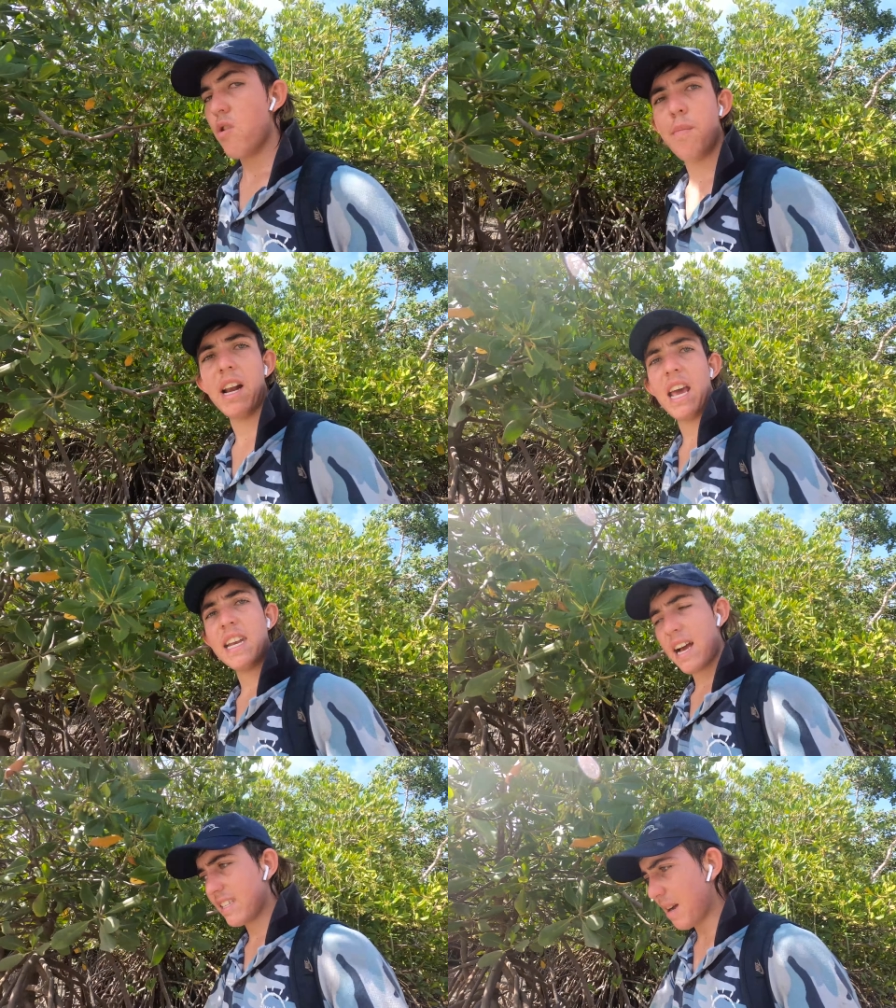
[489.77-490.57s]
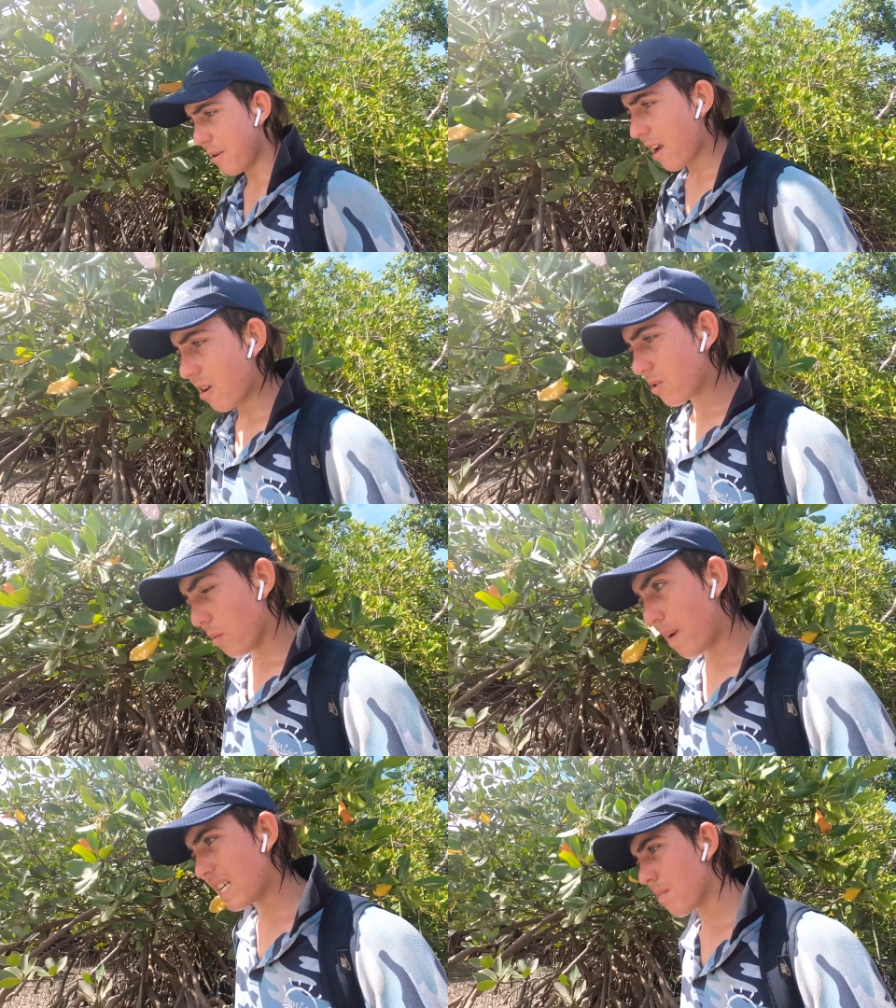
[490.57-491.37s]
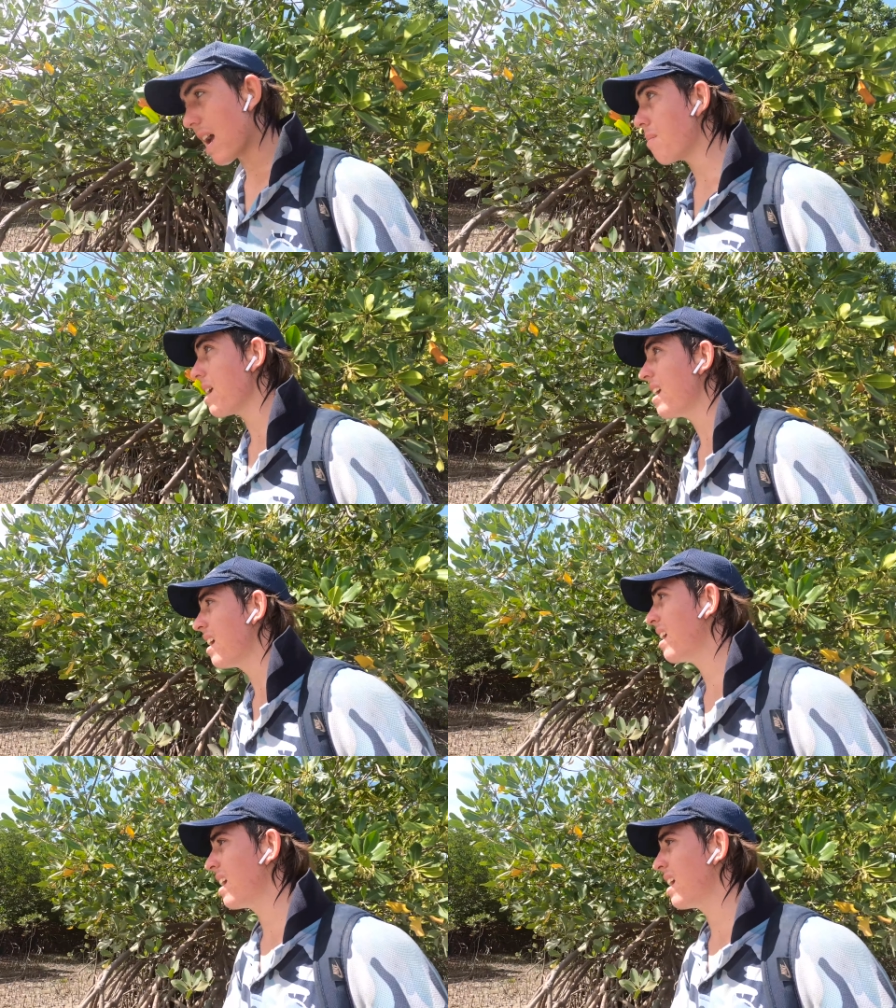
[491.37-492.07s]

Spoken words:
Might head down somewhere else, to a beach maybe,